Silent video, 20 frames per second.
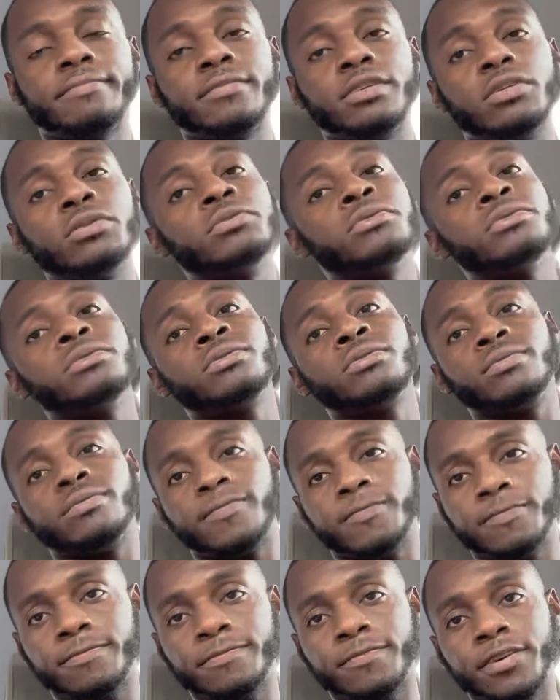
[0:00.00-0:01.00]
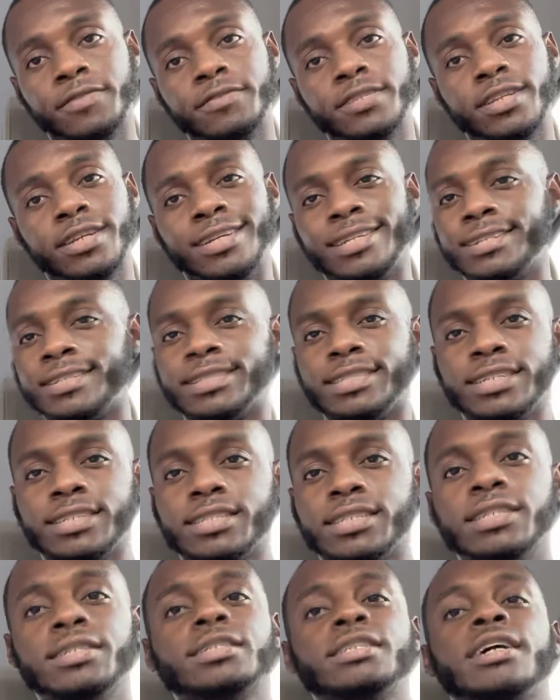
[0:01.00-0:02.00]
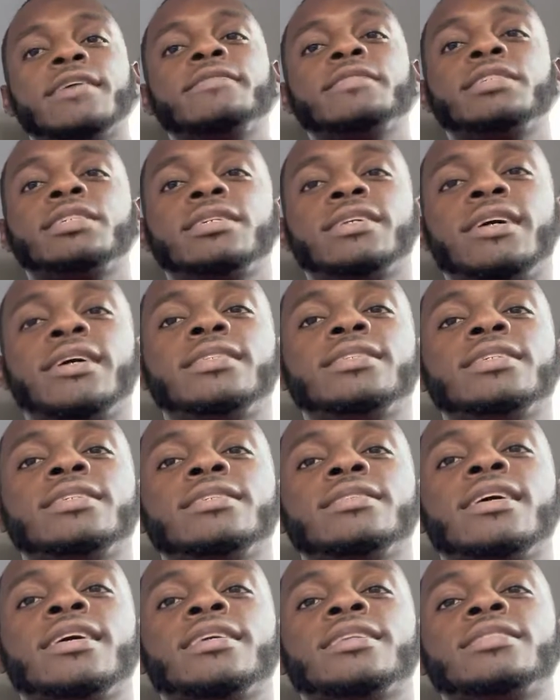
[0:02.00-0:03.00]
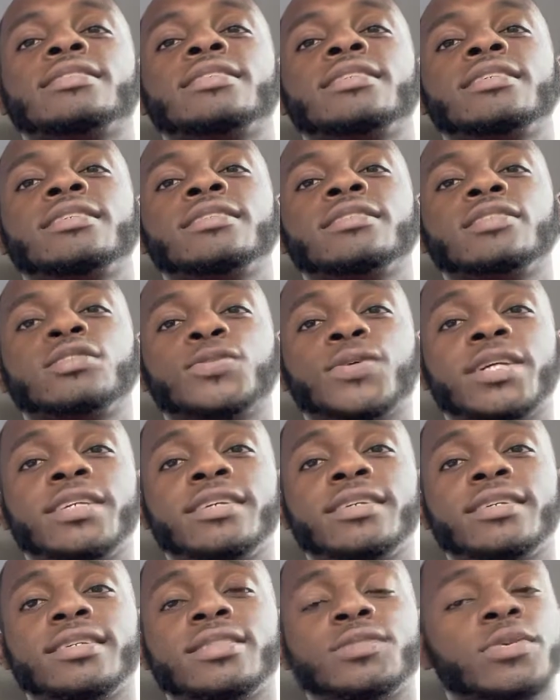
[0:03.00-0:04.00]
you 15, 16, 17, 18, 19, 20,